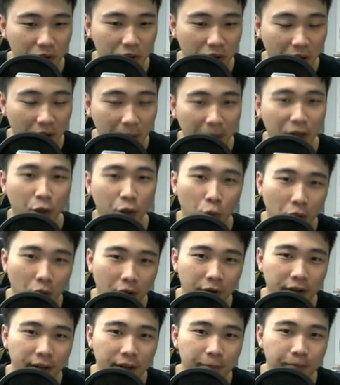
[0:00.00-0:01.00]
right? But don't
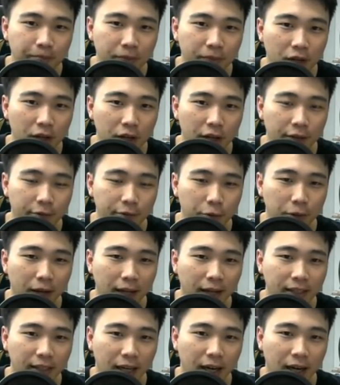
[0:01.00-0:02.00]
worry, if you
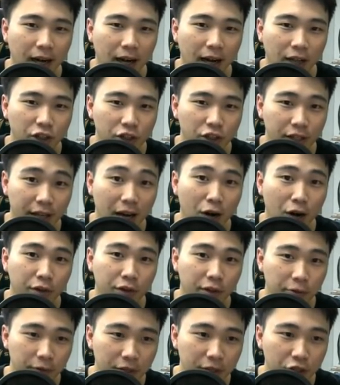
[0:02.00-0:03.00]
guys are actually out of
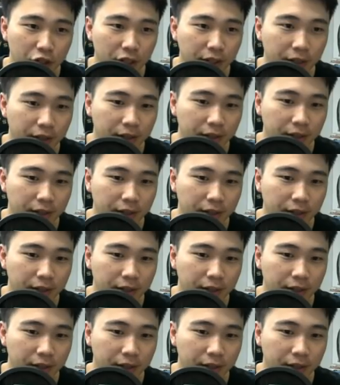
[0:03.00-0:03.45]
the region